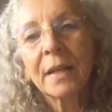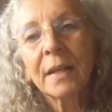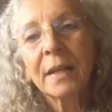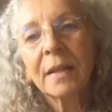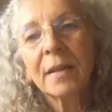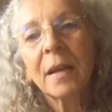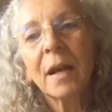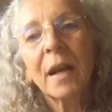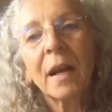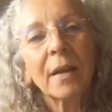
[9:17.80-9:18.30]

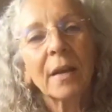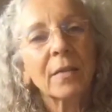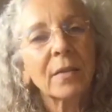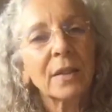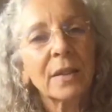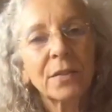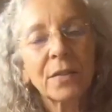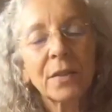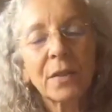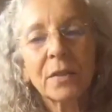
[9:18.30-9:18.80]
I have a
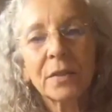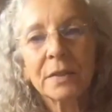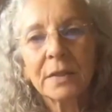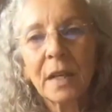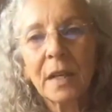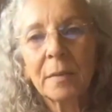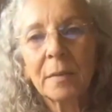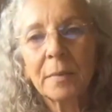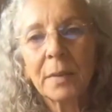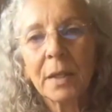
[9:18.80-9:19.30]
difficult
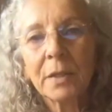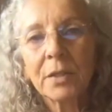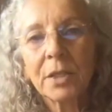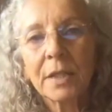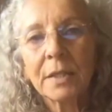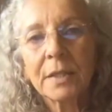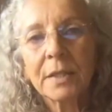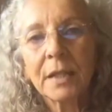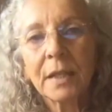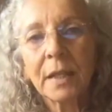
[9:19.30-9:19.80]
time
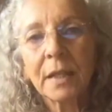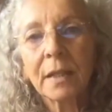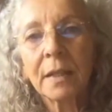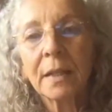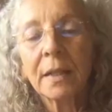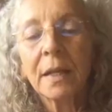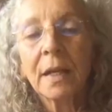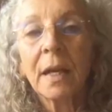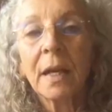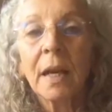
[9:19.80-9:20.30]
digesting
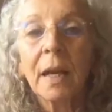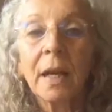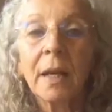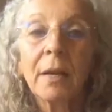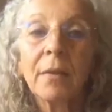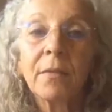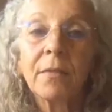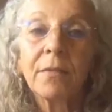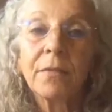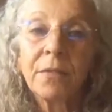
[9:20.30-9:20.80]

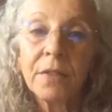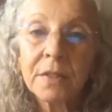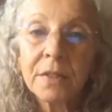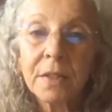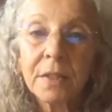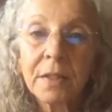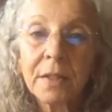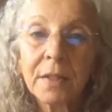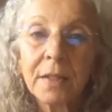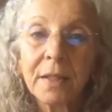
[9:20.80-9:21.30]
it
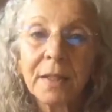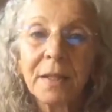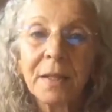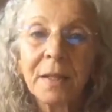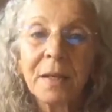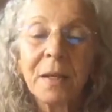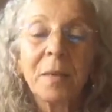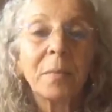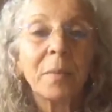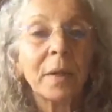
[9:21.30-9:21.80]
physically.
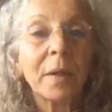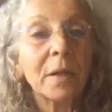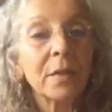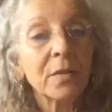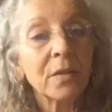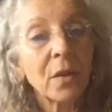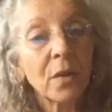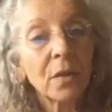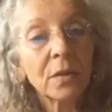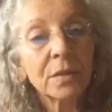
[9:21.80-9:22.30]
But it's
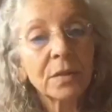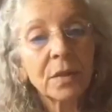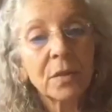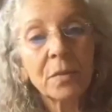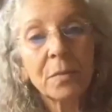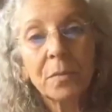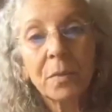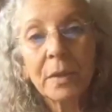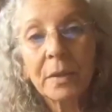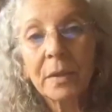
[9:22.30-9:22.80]
also
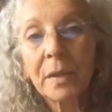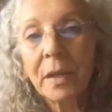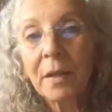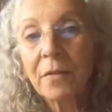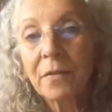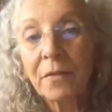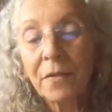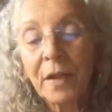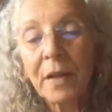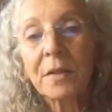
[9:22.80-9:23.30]
what it
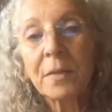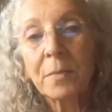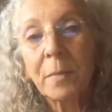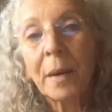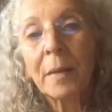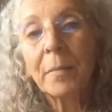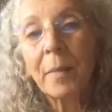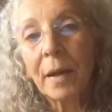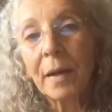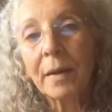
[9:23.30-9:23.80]
affects my
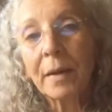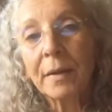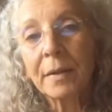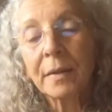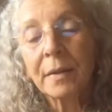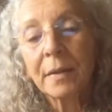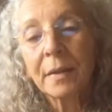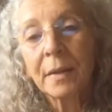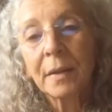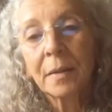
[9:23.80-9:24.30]
mind.
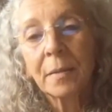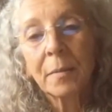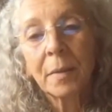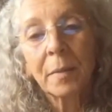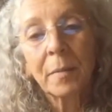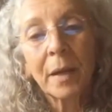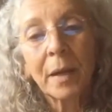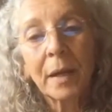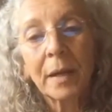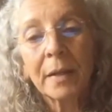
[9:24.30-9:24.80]
My
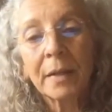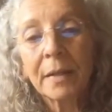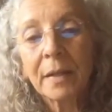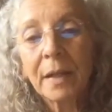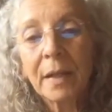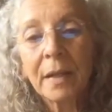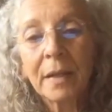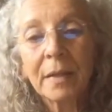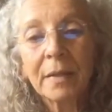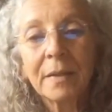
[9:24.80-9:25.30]
mind
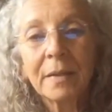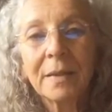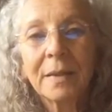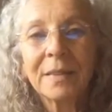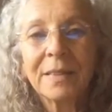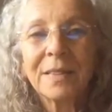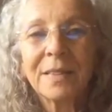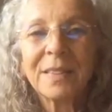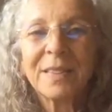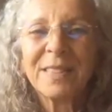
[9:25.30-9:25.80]
then
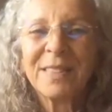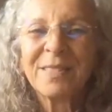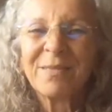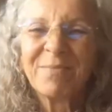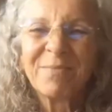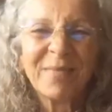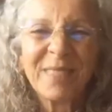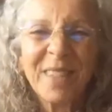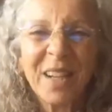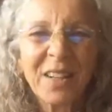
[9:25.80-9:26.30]
is
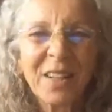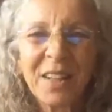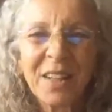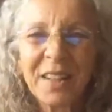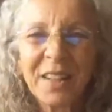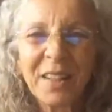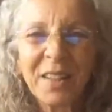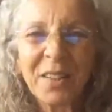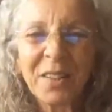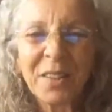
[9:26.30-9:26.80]
not
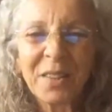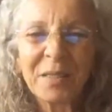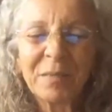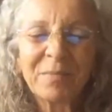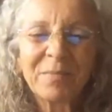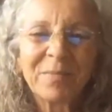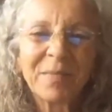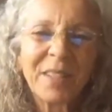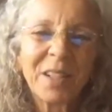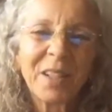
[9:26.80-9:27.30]
clear.
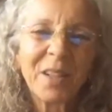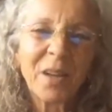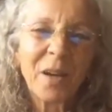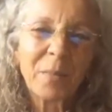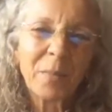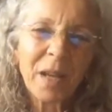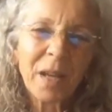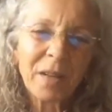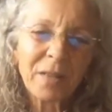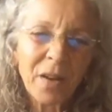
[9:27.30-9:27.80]
I'm
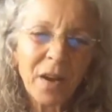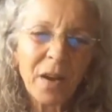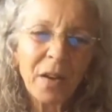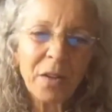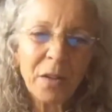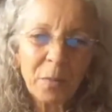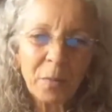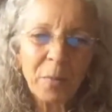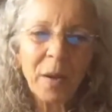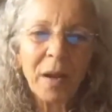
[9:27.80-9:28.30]
kind of
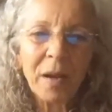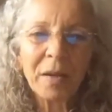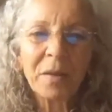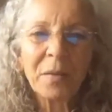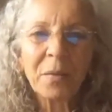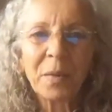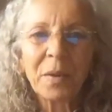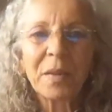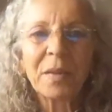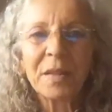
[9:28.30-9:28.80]
occupied
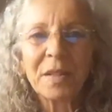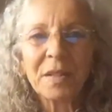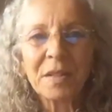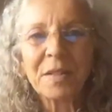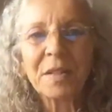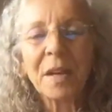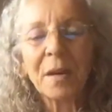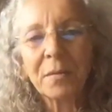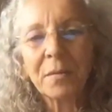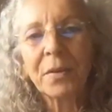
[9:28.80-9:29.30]
with the
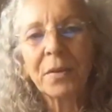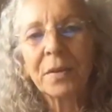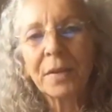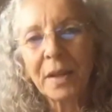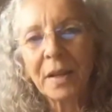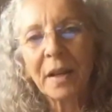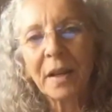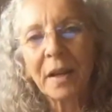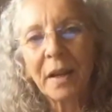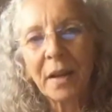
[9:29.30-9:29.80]
discomfort that
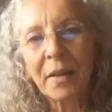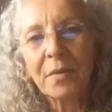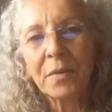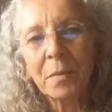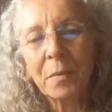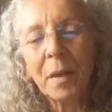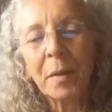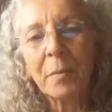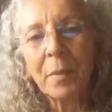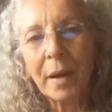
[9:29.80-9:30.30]
I have in
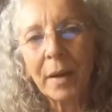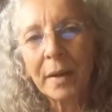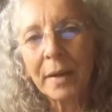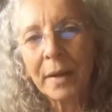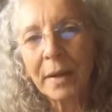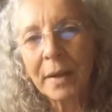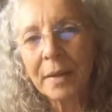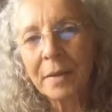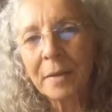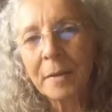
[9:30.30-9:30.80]
my
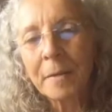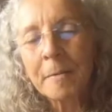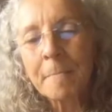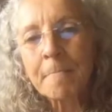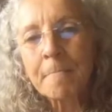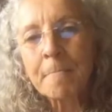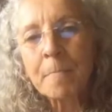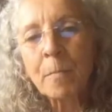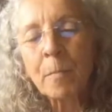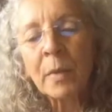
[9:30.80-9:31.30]
body.
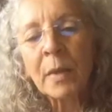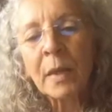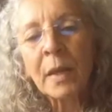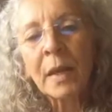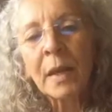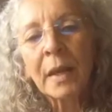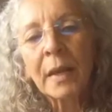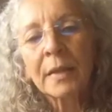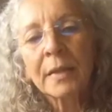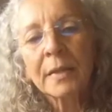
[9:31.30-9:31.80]

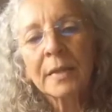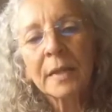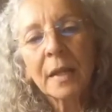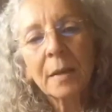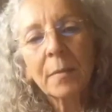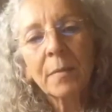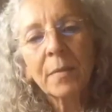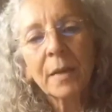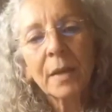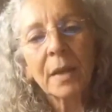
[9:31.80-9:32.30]
And the
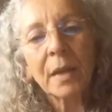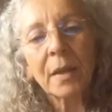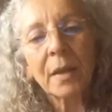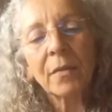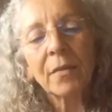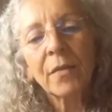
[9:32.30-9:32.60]
same thing, if